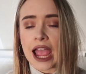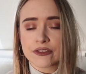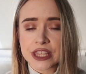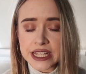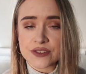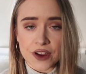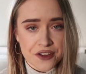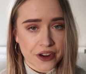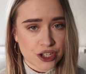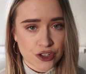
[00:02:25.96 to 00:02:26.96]
Everything is
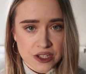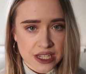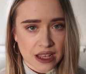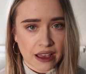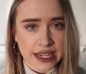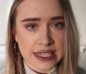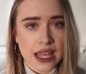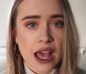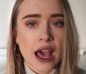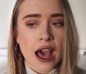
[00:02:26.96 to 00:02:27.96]
very true to size.